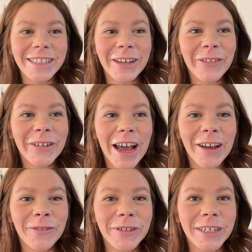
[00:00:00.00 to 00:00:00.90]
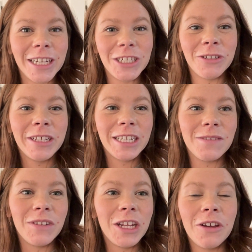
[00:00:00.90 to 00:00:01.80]
So I will catch you in the next
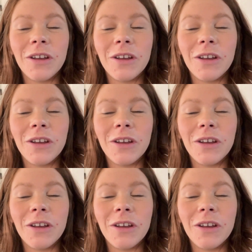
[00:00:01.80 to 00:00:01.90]
video.